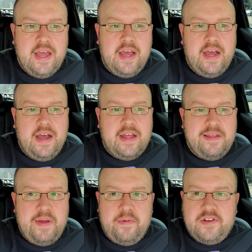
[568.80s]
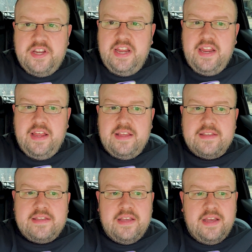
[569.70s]
Uh, the
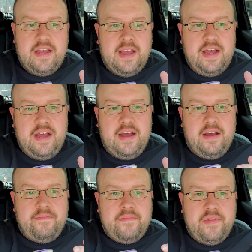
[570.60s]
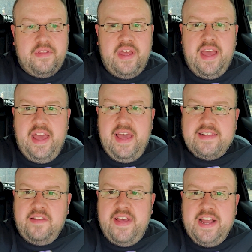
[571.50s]
pepperoncinis, um, the eggs.
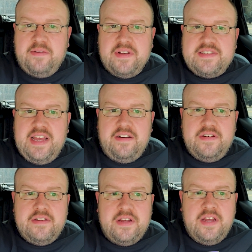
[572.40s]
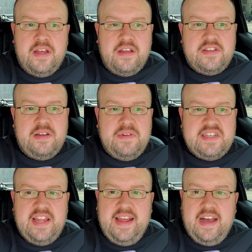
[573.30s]
I love egg on my salad. There's so many
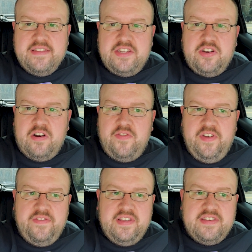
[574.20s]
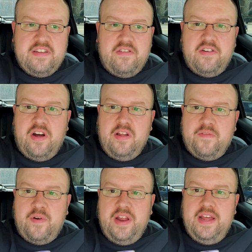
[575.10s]
steakhouses charge 50 cents or a dollar
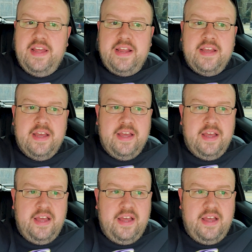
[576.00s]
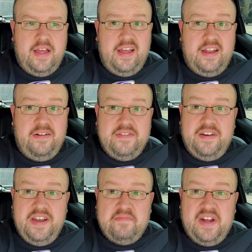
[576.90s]
for an egg don't
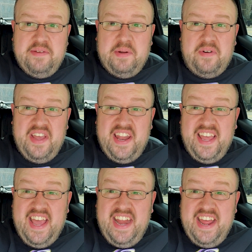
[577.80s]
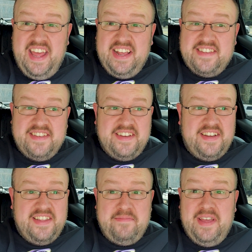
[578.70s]
tell anybody, but I probably had like eight eggs.
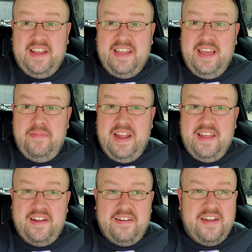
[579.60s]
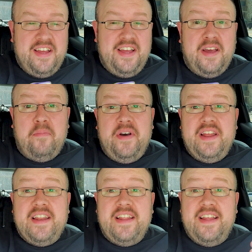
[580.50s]
They may kicking me out of here.
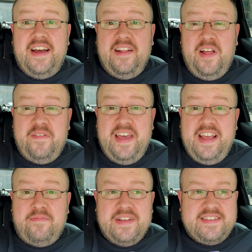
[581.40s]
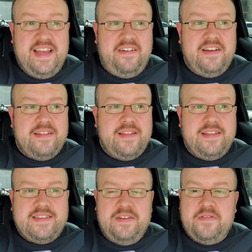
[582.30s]
But I love egg my salad.
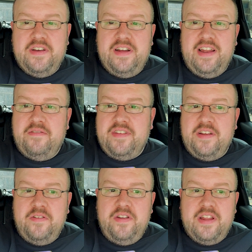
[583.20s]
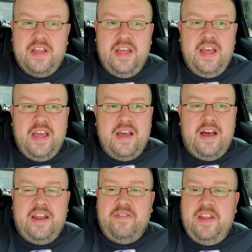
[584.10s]
is so good, and it was included. Uh,
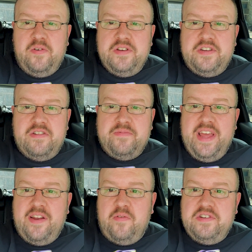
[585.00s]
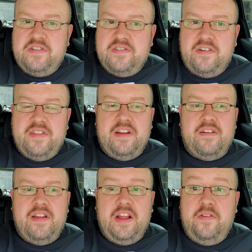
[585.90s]
I don't eat oysters, but they had oysters on
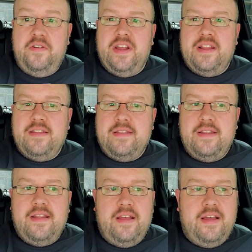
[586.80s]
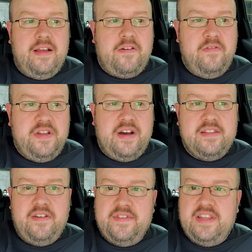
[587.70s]
there included. Crouton, I
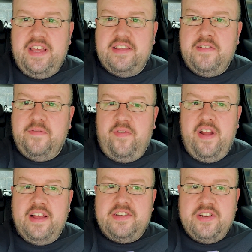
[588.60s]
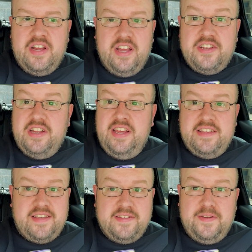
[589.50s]
don't know if I said it yet, so fresh.
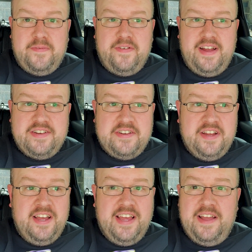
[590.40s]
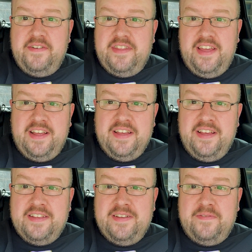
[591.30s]
Cheese, so fresh. Everything,
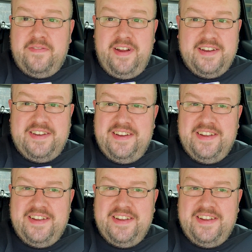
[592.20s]
so fresh.